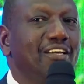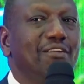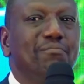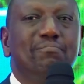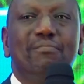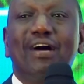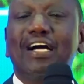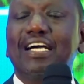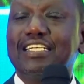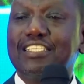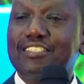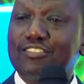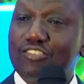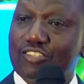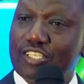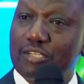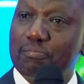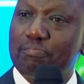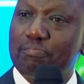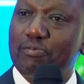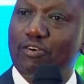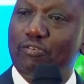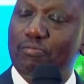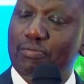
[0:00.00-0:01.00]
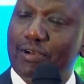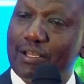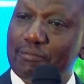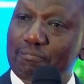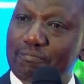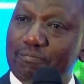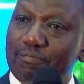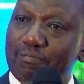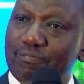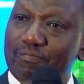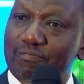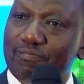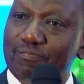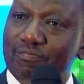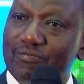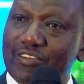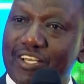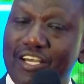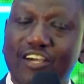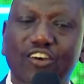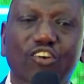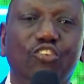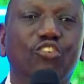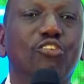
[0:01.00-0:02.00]
Market is not the problem.
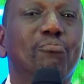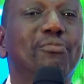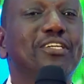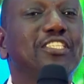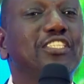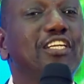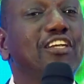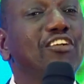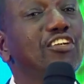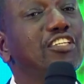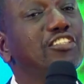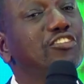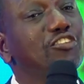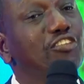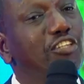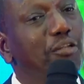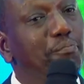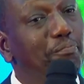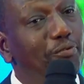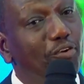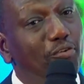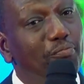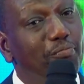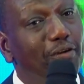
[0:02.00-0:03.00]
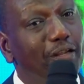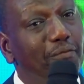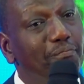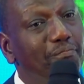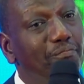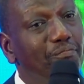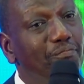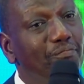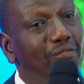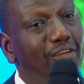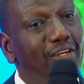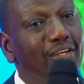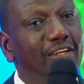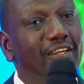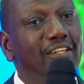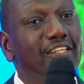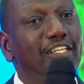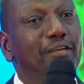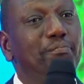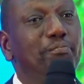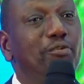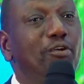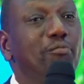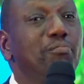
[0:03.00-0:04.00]
Raw material is not the problem.
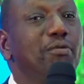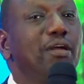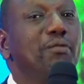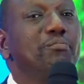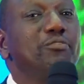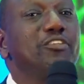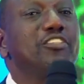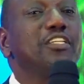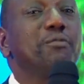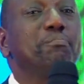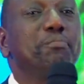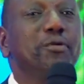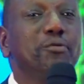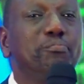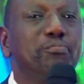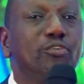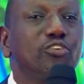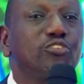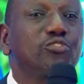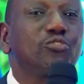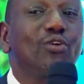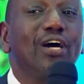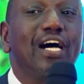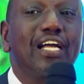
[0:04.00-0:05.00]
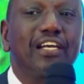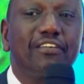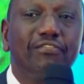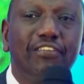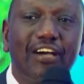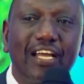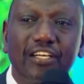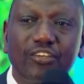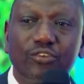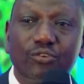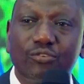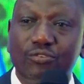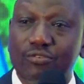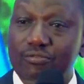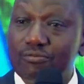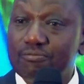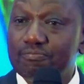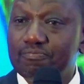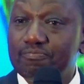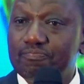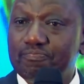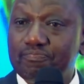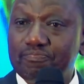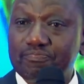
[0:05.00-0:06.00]
The problem is the people to add value.
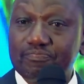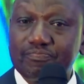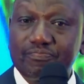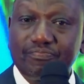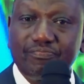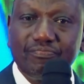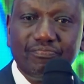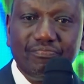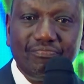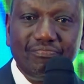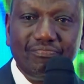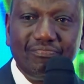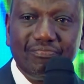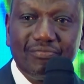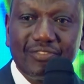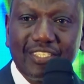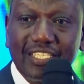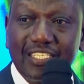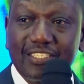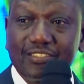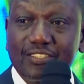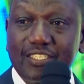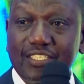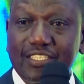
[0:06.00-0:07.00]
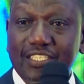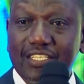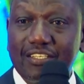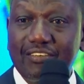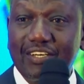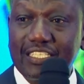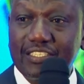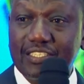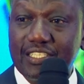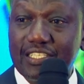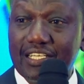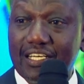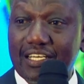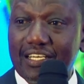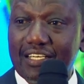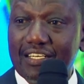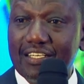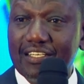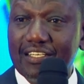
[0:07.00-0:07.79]
They are sitting right here.